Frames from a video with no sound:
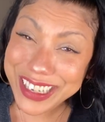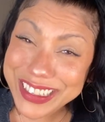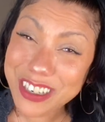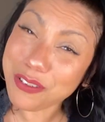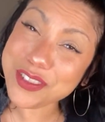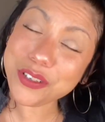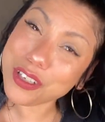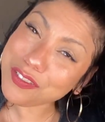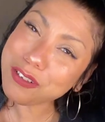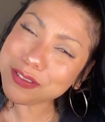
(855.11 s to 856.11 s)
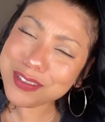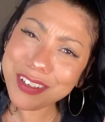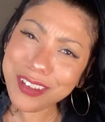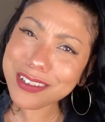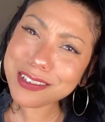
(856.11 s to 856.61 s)
And then also, if you'll just
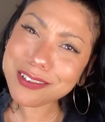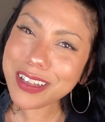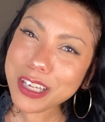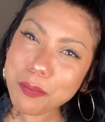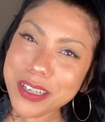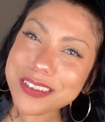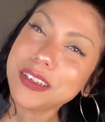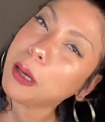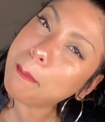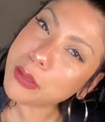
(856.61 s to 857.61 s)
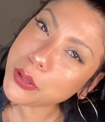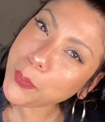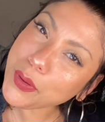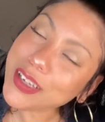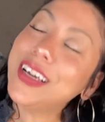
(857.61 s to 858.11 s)
give that little like button a
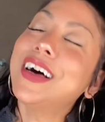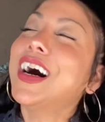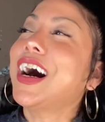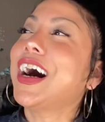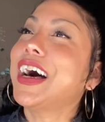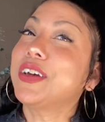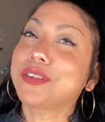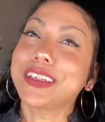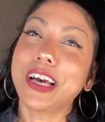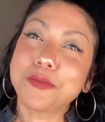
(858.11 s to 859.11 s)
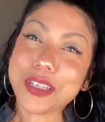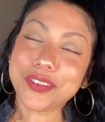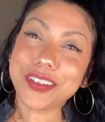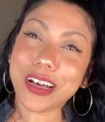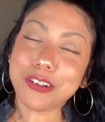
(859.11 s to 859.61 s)
boop, it really helps out
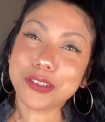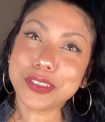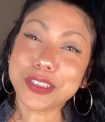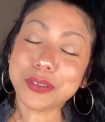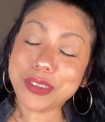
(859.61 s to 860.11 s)
in the algorithm.